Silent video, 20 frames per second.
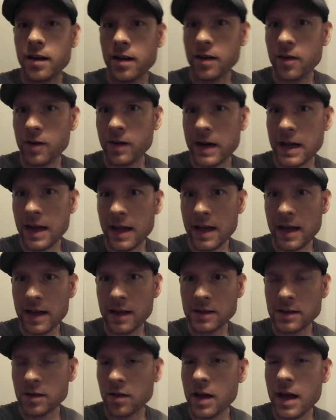
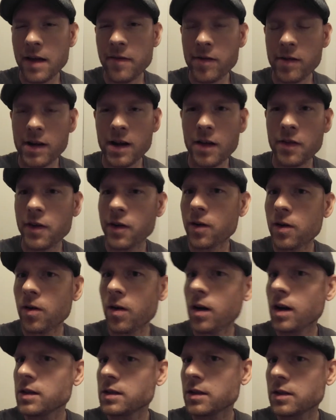okay, so every other
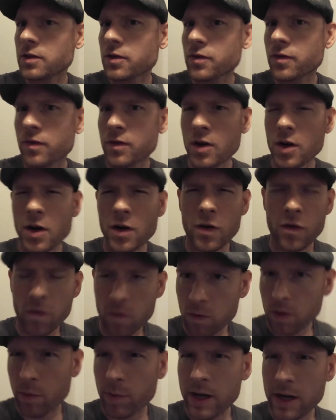cause, it's
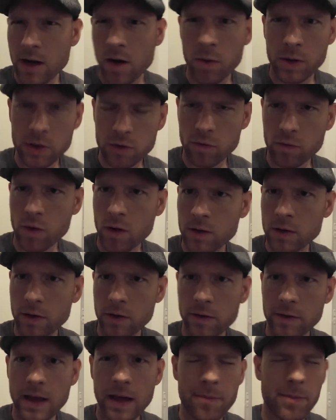we know it's wrong to
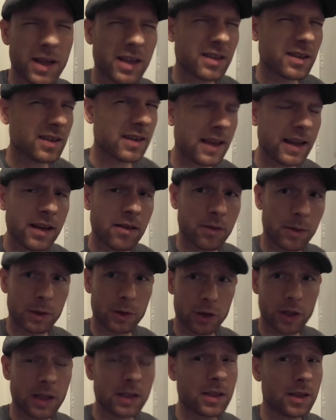do that, but they will
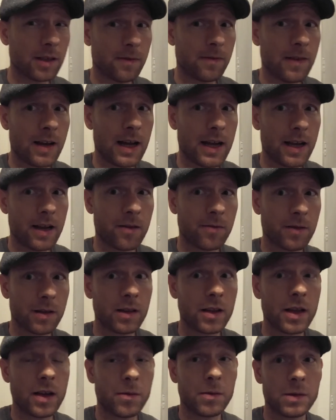justify it.
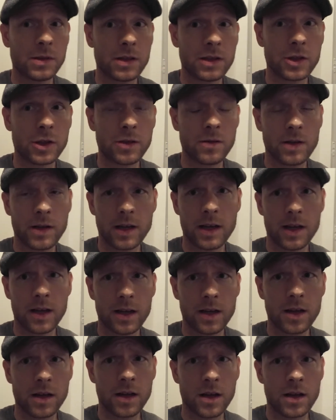When there was a shooting at
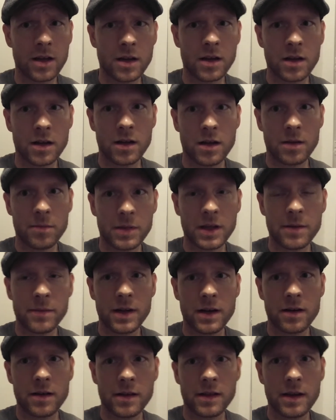a, a Planned
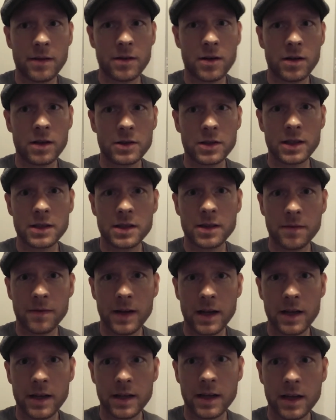Parenthood, they were all
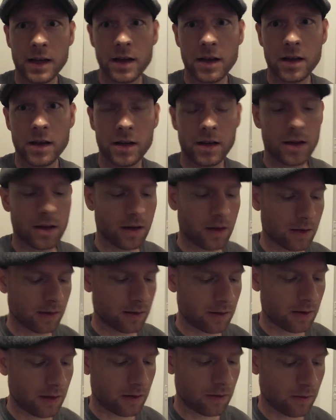justifying it.
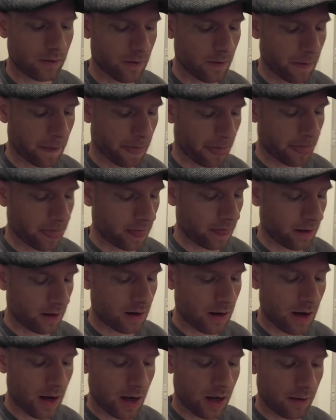So,
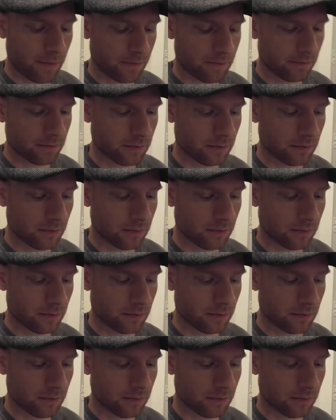um,